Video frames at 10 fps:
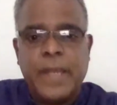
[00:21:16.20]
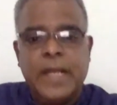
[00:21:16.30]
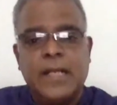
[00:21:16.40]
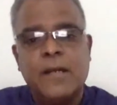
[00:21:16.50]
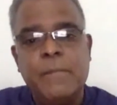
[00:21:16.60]

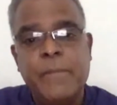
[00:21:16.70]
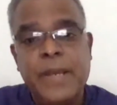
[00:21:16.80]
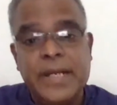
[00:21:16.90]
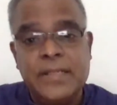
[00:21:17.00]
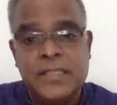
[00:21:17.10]

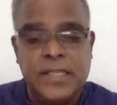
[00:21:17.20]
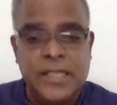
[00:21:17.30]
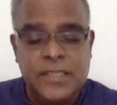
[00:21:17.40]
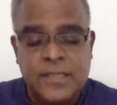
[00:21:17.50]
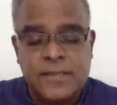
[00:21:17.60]
Comparing the
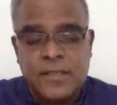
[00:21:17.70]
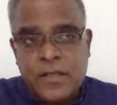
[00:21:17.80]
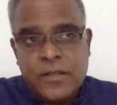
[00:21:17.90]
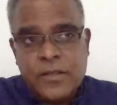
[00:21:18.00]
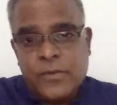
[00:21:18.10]
stages,
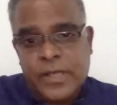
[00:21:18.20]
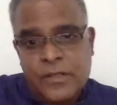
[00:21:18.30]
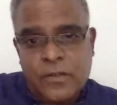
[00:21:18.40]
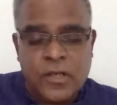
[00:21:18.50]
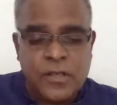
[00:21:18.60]
you need
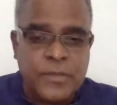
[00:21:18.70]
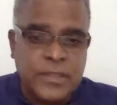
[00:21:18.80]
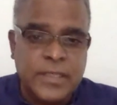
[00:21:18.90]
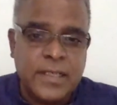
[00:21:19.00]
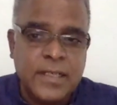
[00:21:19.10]
to talk
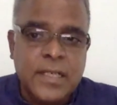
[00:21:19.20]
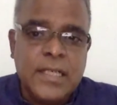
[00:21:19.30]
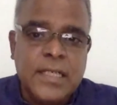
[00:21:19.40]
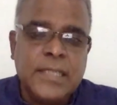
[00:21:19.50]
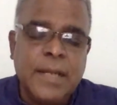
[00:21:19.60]
about that.
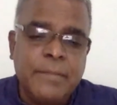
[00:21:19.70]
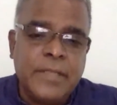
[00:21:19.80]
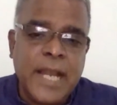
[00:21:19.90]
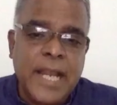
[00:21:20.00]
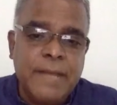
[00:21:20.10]

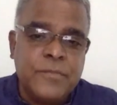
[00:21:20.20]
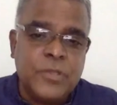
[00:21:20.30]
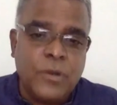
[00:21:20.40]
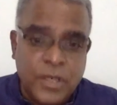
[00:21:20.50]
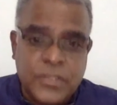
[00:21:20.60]
Sometimes
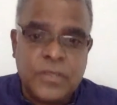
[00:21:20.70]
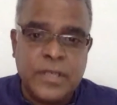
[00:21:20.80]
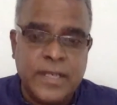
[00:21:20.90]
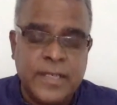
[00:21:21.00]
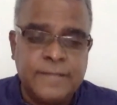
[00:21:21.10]
you also
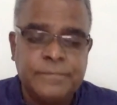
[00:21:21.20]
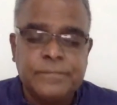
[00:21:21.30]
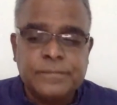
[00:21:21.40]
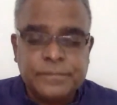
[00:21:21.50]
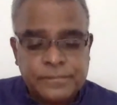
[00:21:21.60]
get
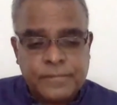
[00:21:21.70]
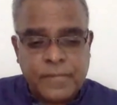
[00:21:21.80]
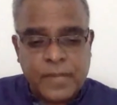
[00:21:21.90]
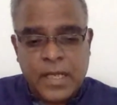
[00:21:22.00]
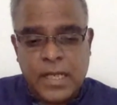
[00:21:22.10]

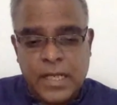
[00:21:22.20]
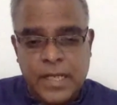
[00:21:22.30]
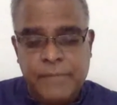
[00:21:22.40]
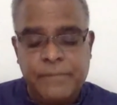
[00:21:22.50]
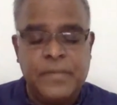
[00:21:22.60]

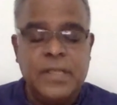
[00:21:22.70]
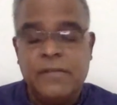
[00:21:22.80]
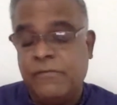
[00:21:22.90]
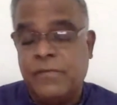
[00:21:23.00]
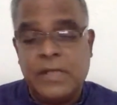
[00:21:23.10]
um,
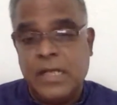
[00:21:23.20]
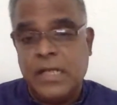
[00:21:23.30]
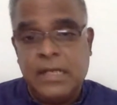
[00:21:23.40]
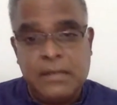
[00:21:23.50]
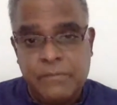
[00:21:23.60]
uh,
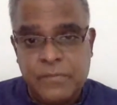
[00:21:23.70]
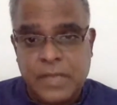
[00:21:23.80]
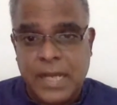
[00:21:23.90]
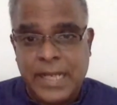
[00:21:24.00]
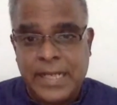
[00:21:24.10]

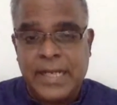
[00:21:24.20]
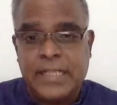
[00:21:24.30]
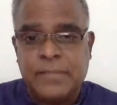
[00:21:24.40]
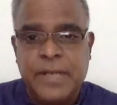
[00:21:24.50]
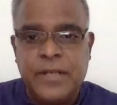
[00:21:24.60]
I can
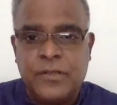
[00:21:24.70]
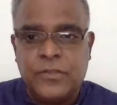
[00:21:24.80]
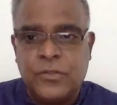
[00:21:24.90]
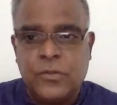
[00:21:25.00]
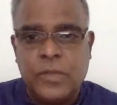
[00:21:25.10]
explain to you
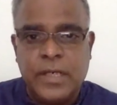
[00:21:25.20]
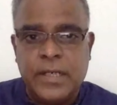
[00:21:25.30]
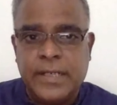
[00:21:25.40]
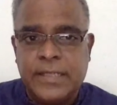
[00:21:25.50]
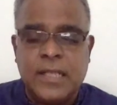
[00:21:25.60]
through an
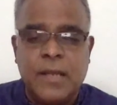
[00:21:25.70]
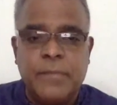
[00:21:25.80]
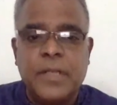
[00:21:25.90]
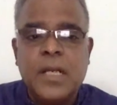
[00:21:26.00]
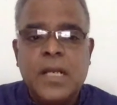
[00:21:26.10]
example.
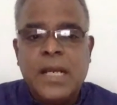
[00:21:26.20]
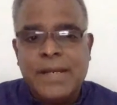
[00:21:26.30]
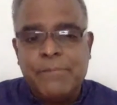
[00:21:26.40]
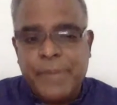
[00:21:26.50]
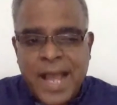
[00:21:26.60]
A
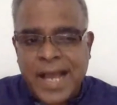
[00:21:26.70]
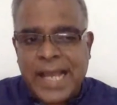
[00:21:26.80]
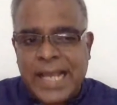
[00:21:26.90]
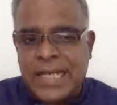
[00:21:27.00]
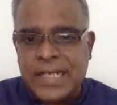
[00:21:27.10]
bare
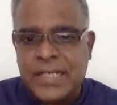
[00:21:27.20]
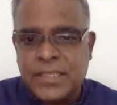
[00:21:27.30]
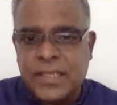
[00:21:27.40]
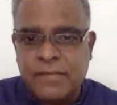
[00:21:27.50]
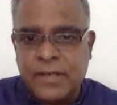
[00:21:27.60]
island is
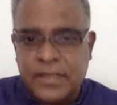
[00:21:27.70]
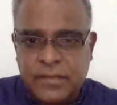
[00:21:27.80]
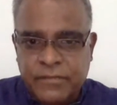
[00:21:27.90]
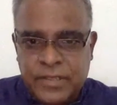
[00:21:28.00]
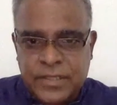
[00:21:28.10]
given in the
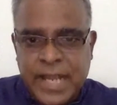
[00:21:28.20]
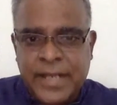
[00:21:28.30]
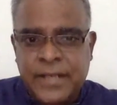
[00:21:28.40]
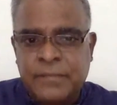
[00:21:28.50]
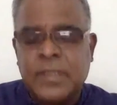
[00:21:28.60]
first
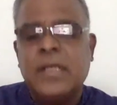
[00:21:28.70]
diagram.